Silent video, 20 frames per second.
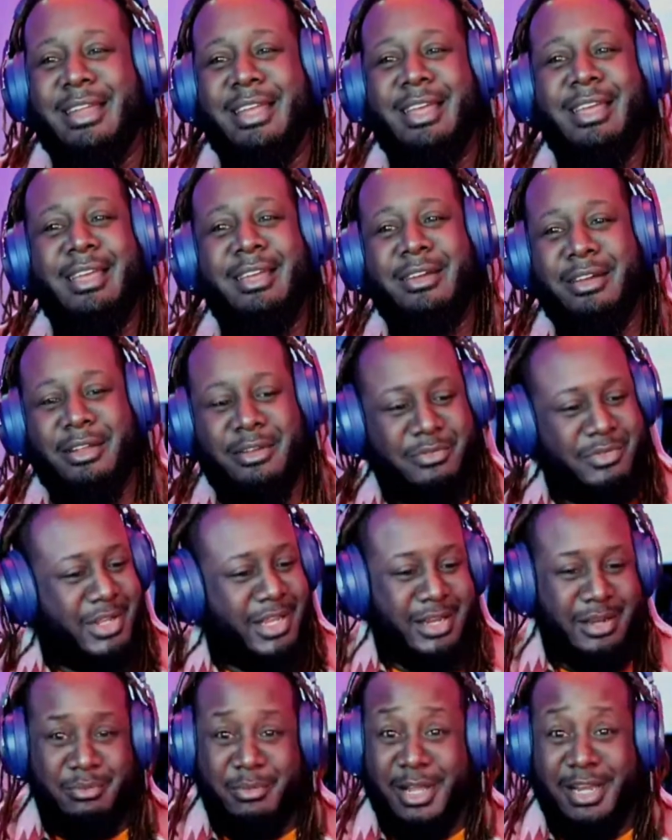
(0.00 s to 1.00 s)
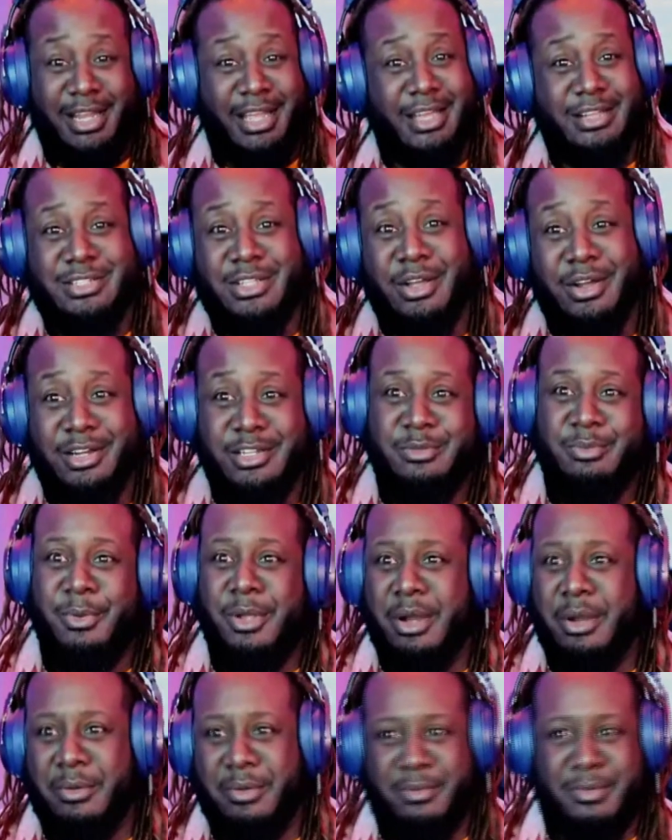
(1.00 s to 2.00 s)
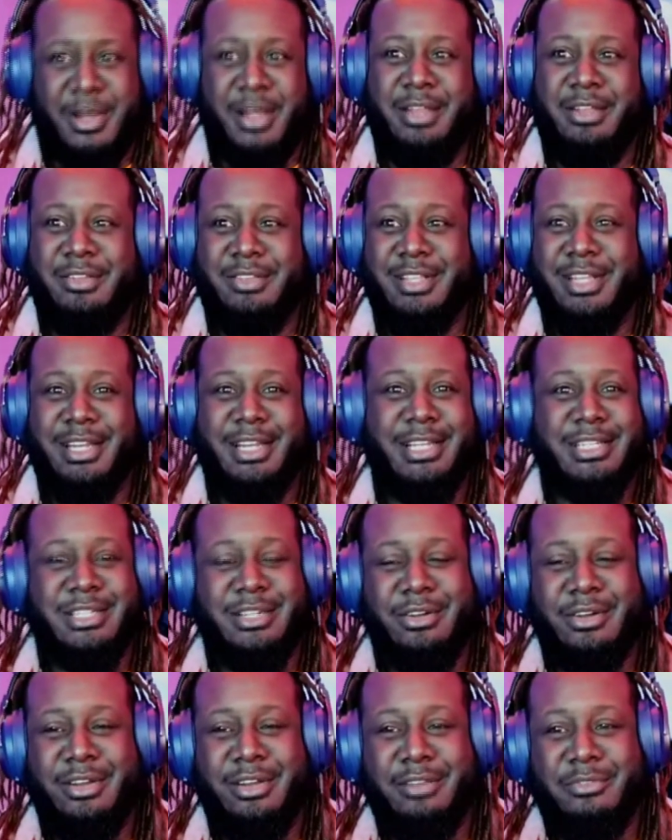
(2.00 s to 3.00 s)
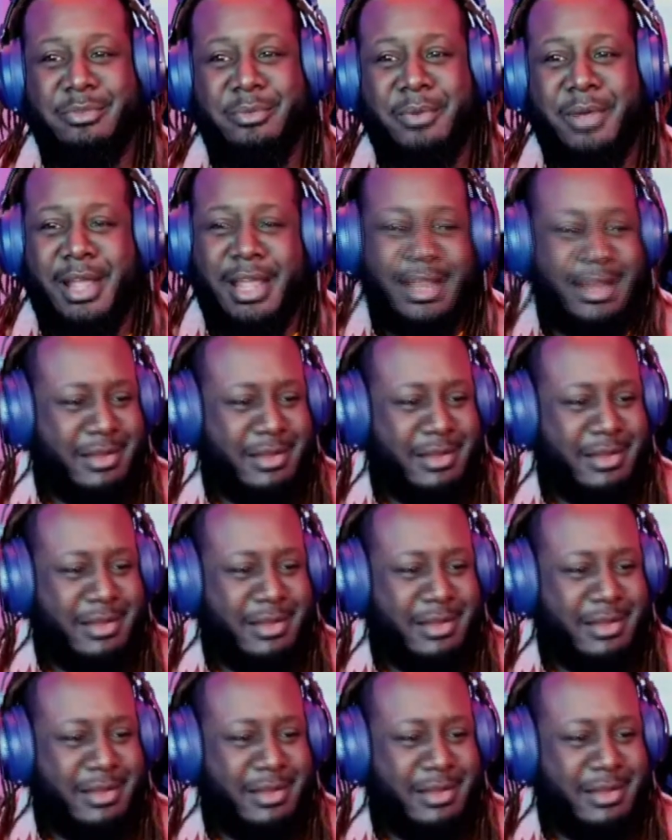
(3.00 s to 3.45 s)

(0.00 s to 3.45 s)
And, and then my dad started exploring, well, why do you think they should go a different way?